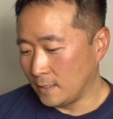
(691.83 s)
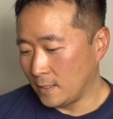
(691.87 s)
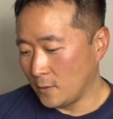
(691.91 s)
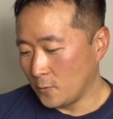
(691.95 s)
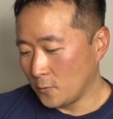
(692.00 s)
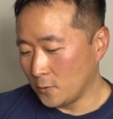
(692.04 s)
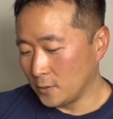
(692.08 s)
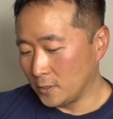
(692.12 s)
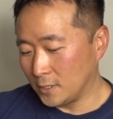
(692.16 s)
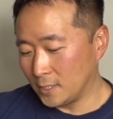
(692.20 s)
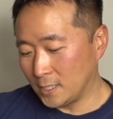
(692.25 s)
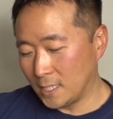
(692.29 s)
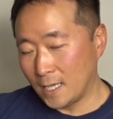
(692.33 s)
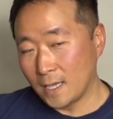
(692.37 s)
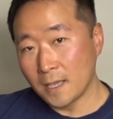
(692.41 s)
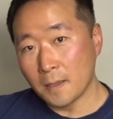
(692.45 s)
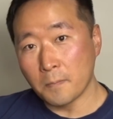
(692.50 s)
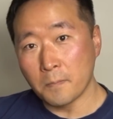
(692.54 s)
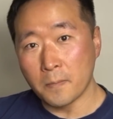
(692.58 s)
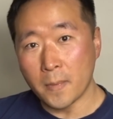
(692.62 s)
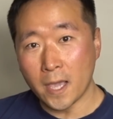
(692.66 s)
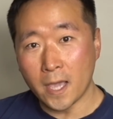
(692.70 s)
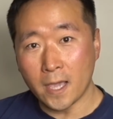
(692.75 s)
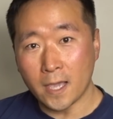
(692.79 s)
It was
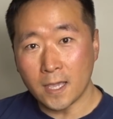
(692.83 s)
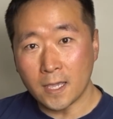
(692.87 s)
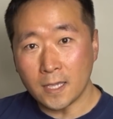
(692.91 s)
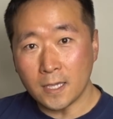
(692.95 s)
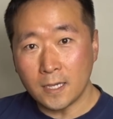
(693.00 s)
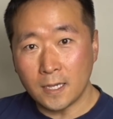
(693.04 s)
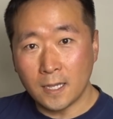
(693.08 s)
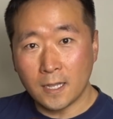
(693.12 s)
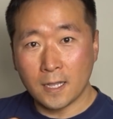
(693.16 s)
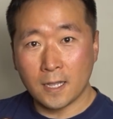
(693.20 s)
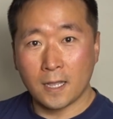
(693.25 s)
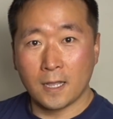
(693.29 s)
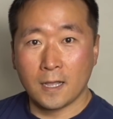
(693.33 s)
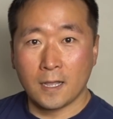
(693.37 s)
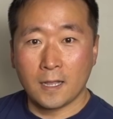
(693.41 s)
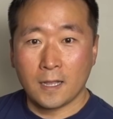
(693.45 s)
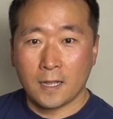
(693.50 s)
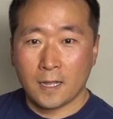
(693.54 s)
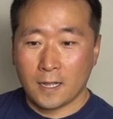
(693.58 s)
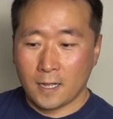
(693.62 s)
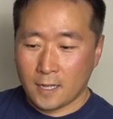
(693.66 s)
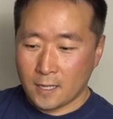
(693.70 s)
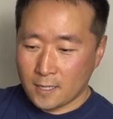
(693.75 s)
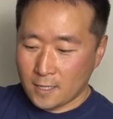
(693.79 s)
May.
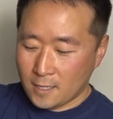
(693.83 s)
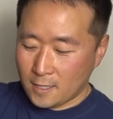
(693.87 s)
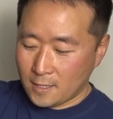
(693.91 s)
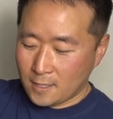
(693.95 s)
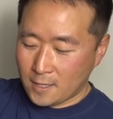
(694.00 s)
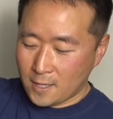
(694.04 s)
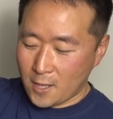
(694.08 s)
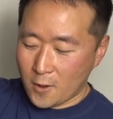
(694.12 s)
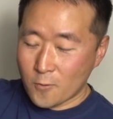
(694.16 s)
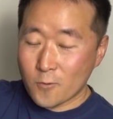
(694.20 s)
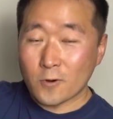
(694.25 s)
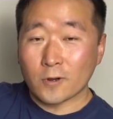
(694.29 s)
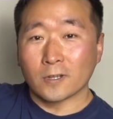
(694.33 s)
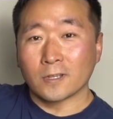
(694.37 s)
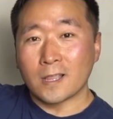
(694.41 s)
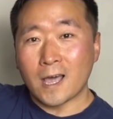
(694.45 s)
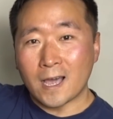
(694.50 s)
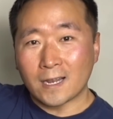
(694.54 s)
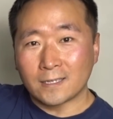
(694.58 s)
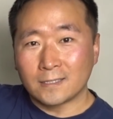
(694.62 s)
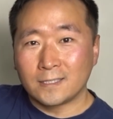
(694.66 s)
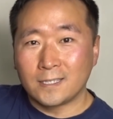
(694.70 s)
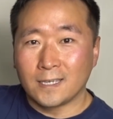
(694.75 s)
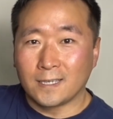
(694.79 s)
There were a
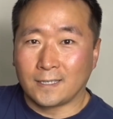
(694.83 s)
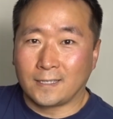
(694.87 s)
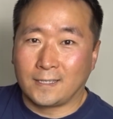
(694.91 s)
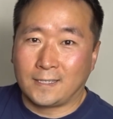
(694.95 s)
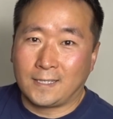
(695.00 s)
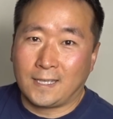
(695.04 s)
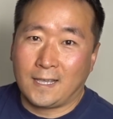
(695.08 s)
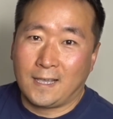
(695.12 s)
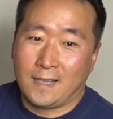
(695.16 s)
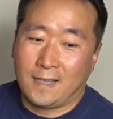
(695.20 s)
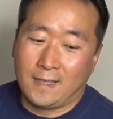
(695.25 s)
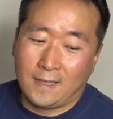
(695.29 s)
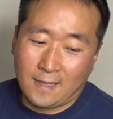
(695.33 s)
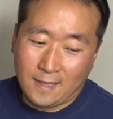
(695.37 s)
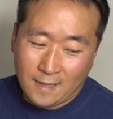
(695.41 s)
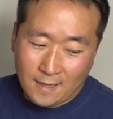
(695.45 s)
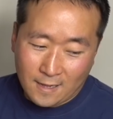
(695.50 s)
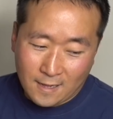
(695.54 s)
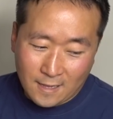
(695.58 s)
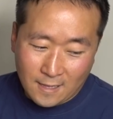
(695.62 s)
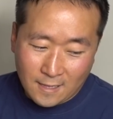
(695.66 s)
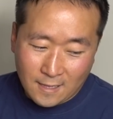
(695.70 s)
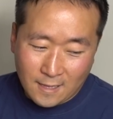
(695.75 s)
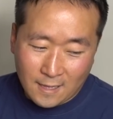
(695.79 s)
lot of ticks.
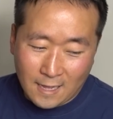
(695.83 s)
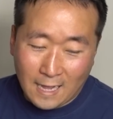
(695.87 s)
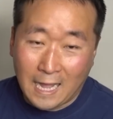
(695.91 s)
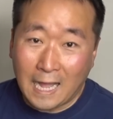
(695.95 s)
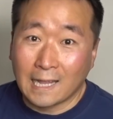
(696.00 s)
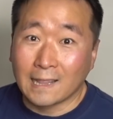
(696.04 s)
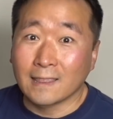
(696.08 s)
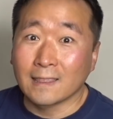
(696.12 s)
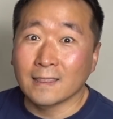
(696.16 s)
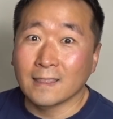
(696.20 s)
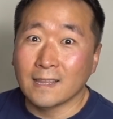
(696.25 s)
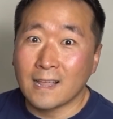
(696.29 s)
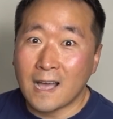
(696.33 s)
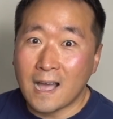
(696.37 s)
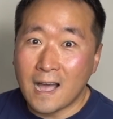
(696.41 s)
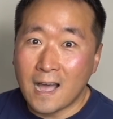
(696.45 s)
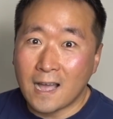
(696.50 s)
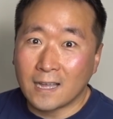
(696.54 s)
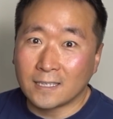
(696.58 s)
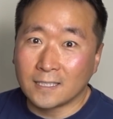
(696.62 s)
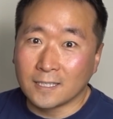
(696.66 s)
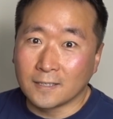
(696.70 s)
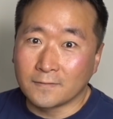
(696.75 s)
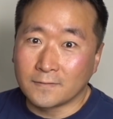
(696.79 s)
A
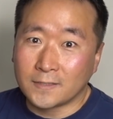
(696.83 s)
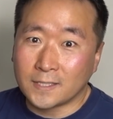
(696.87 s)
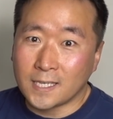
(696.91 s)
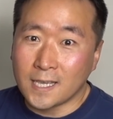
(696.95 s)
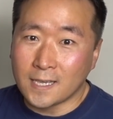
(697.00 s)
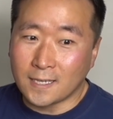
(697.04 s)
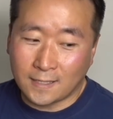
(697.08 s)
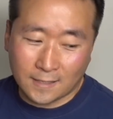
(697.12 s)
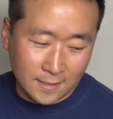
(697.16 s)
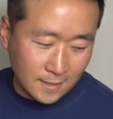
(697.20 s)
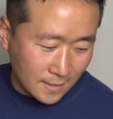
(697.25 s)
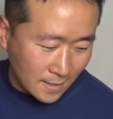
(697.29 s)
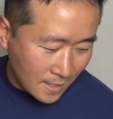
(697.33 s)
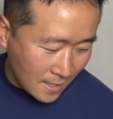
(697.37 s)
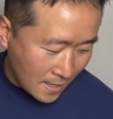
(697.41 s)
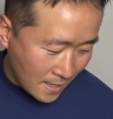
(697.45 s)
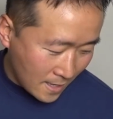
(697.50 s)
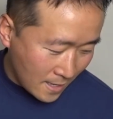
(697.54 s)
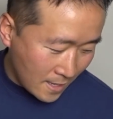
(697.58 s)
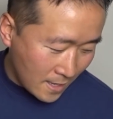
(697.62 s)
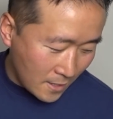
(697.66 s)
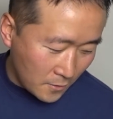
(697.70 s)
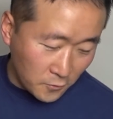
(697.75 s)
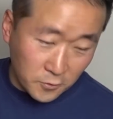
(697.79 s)
lot of ticks.
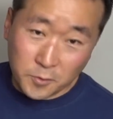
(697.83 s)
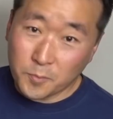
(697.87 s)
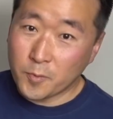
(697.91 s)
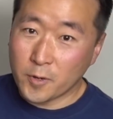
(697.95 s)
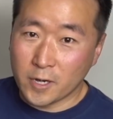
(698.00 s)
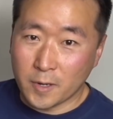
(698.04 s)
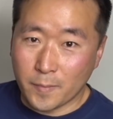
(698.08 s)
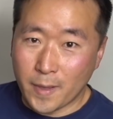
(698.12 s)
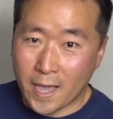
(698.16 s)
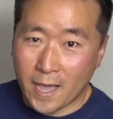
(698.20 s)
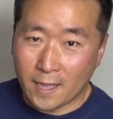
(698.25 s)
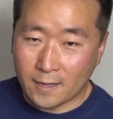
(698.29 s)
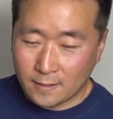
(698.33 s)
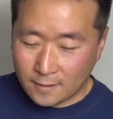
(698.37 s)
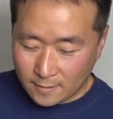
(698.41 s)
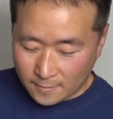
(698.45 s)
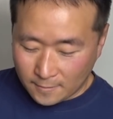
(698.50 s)
It was pretty bad.